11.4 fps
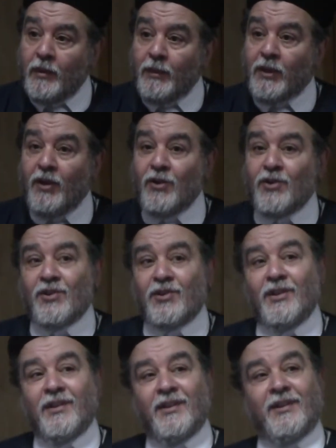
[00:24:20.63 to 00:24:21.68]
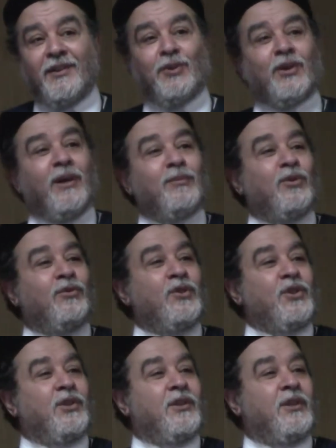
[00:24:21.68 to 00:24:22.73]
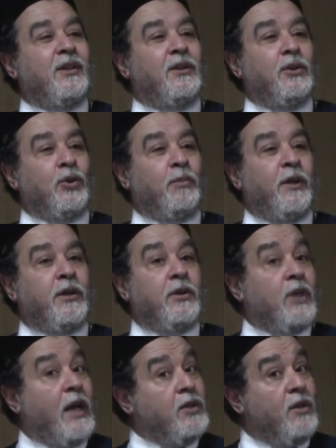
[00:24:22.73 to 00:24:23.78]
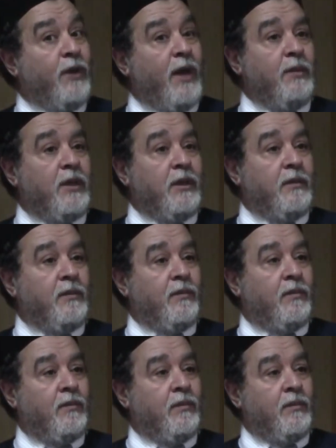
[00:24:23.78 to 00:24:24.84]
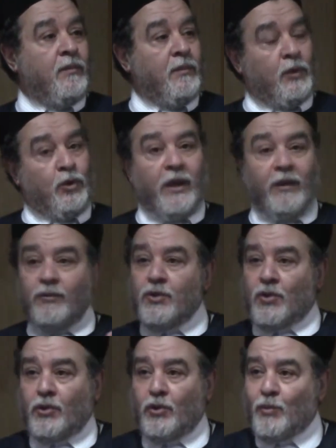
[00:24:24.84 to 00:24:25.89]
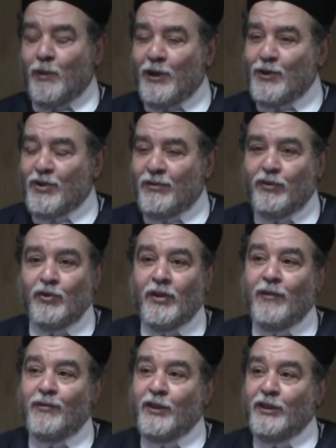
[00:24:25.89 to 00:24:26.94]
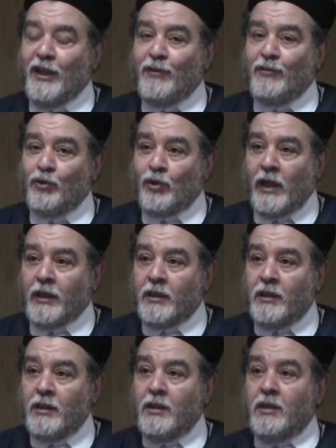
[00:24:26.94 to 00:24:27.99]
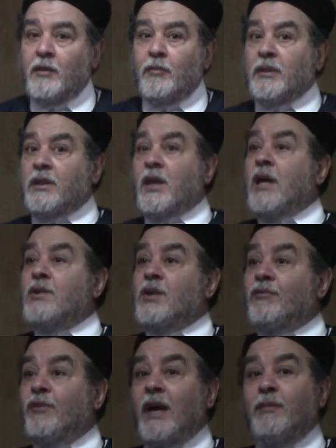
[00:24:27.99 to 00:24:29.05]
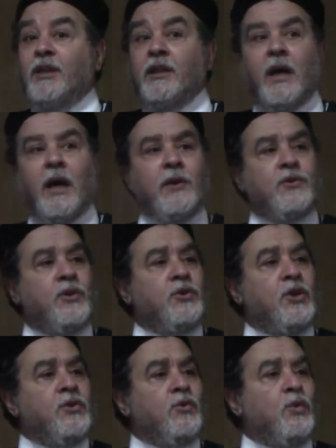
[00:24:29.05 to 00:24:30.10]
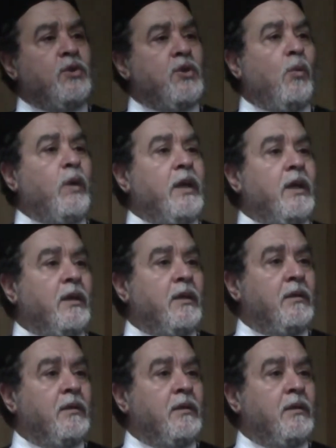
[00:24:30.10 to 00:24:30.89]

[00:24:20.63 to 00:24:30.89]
Because you come to visit your parents as a family. You can visit your parents every day if you like. But as a family, I suggest once a week.